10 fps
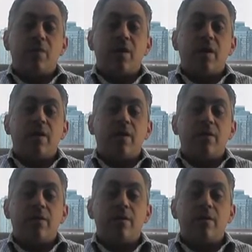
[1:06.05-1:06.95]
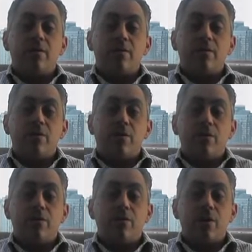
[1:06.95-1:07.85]
Getting ideas
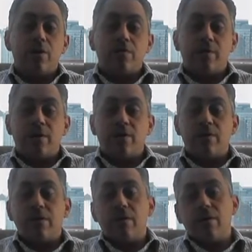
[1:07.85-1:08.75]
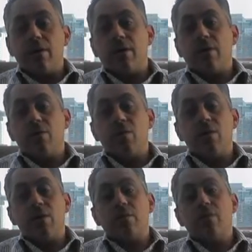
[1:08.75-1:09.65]
through has been really
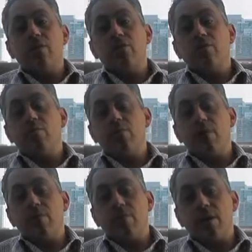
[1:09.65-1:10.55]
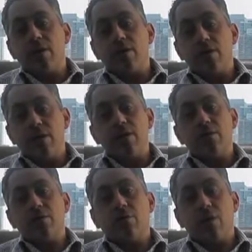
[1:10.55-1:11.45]
rewarding, but most importantly, bringing
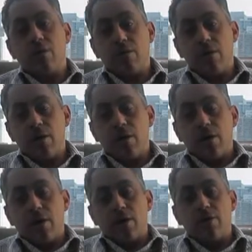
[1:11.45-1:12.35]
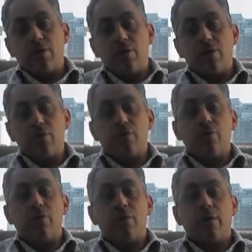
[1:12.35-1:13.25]
studies to our institution
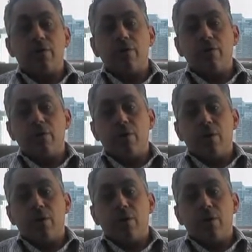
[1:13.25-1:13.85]
through ACCRU